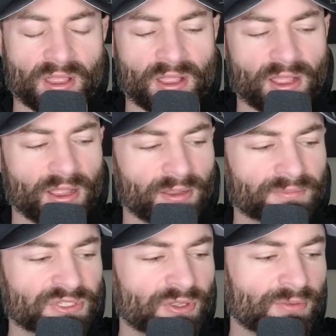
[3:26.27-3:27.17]
Um,
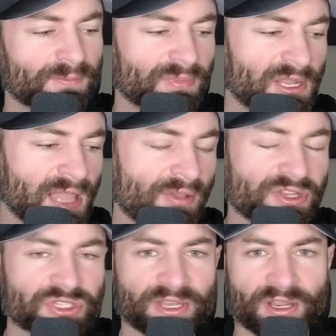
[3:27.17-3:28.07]
so, cloud
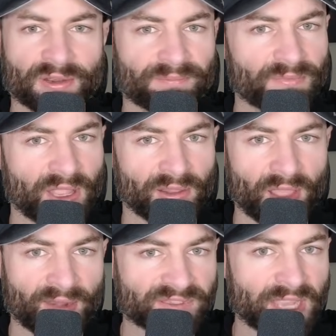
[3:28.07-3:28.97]
engineer, a
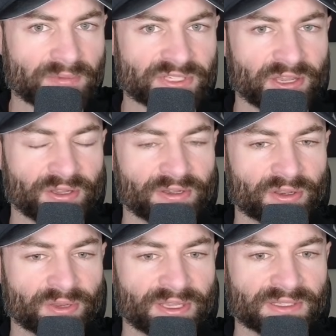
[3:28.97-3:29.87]
lot of cybersecurity
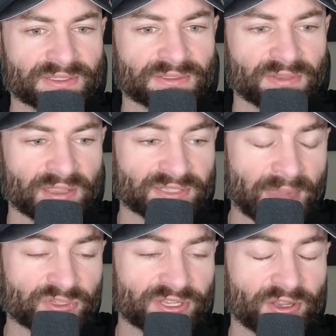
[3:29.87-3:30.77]
degrees,
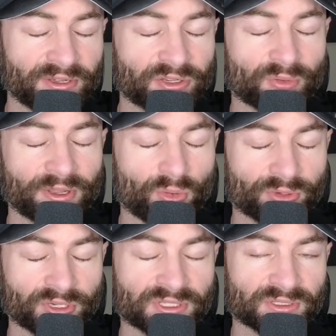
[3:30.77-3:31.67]
cybersecurity degree
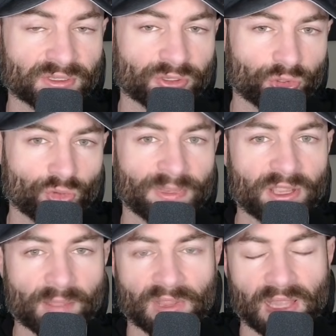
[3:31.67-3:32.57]
holders do
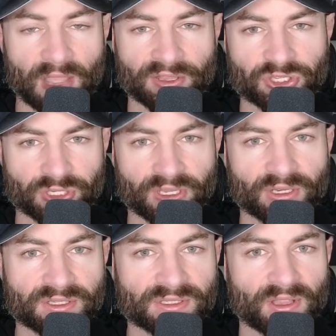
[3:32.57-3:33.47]
become cloud
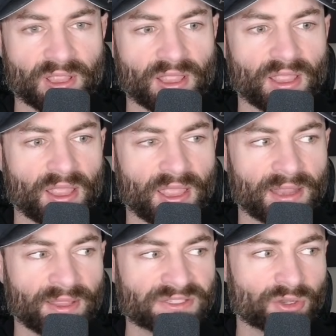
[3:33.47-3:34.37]
engineers.
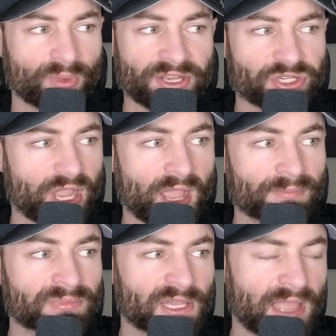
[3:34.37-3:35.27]
And it's a great job.
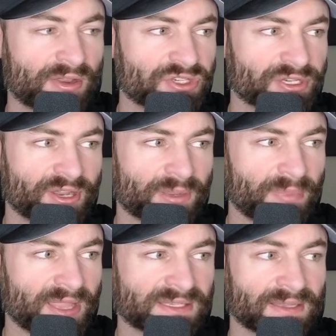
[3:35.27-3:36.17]
Cloud engineering
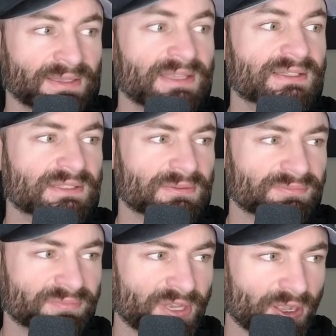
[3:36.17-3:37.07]
pays at least
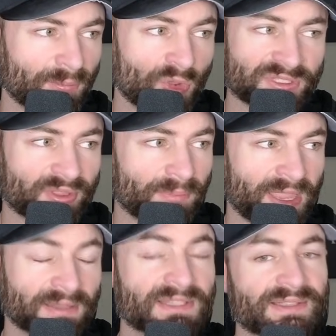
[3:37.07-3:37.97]
you know, most of them pay
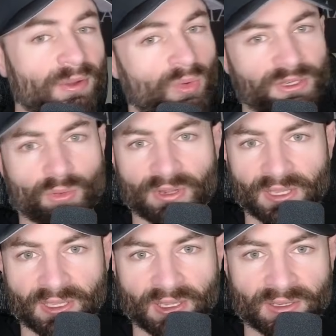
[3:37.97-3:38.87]
at least like 120 a
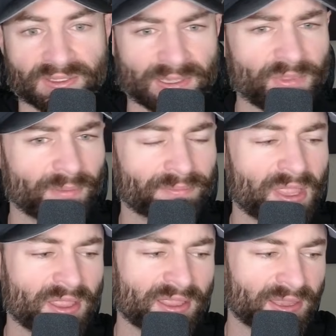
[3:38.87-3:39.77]
year, and some of them
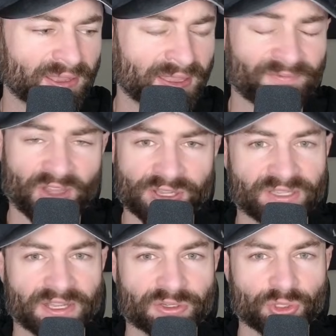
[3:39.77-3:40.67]
can get very
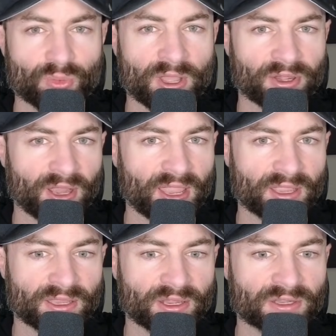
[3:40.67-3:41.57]
near 200k a
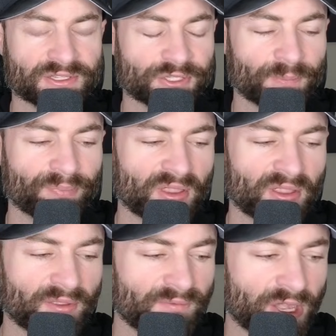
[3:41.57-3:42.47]
year. So,
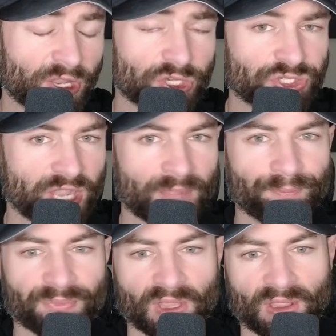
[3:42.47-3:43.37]
very good job.
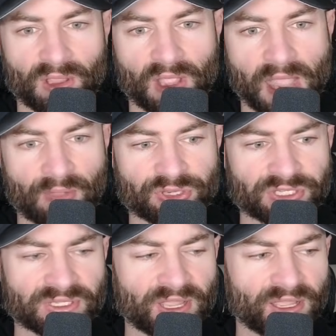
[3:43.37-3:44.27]
Uh, I would
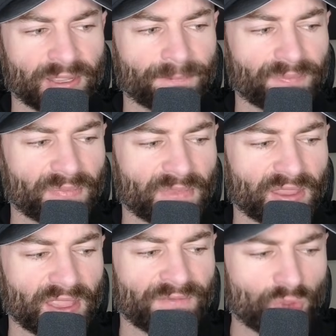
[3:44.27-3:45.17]
just uh,
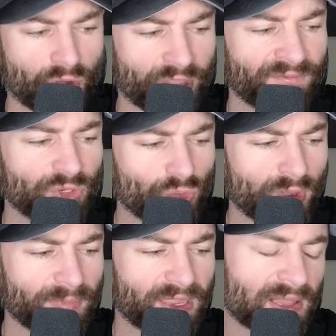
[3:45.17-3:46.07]
if you are if you do want
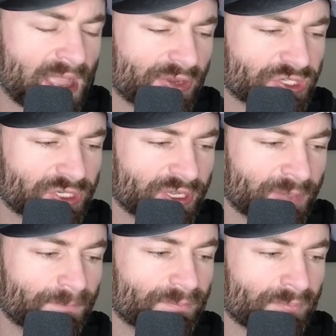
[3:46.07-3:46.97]
to be a cloud engineer,
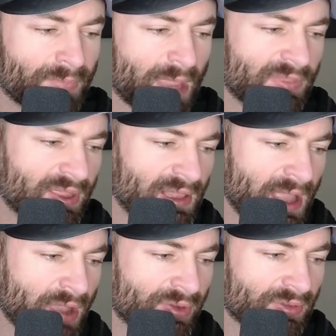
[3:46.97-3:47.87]
maybe the
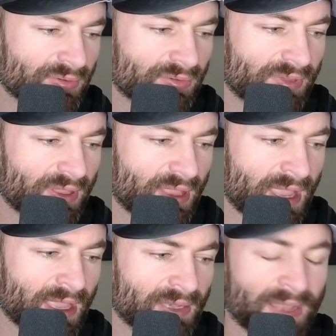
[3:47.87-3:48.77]
cloud
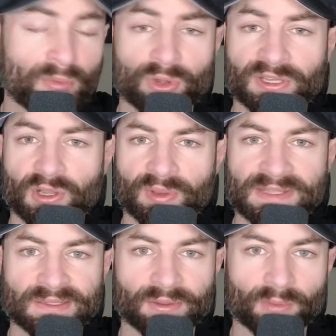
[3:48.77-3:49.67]
and network degree is
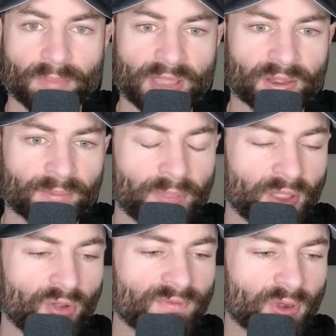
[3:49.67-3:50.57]
a little better. But
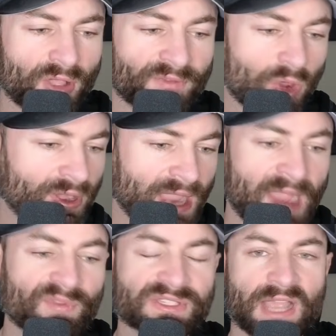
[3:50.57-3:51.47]
overall, if you already
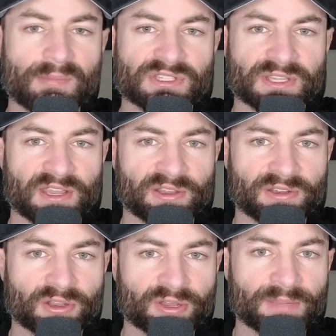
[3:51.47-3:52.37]
have the cybersecurity
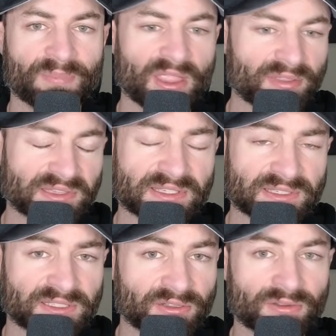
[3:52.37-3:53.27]
degree, this is
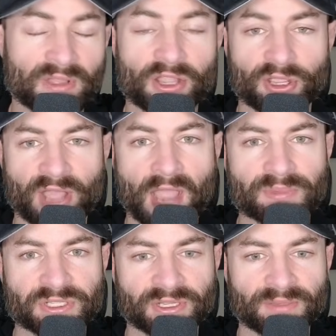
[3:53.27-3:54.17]
still a good
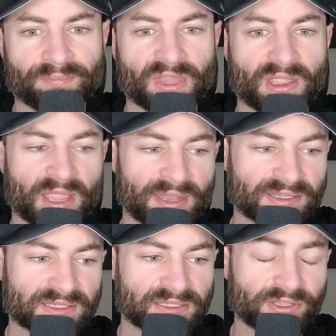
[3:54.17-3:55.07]
option, and
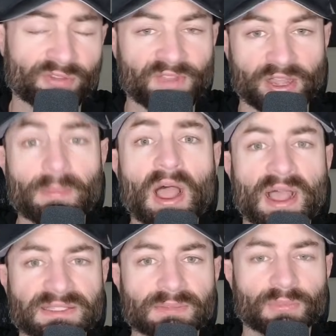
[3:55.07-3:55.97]
it's still very
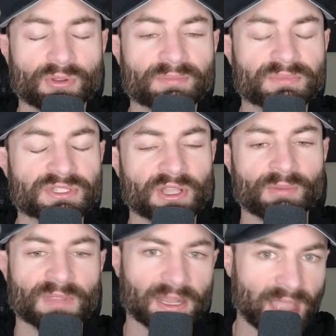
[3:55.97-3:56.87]
possible. So,
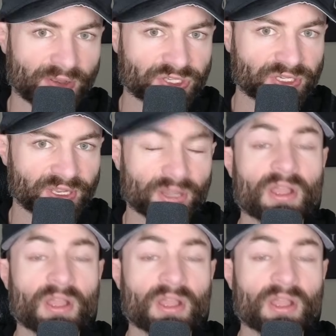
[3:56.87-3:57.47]
cloud engineer,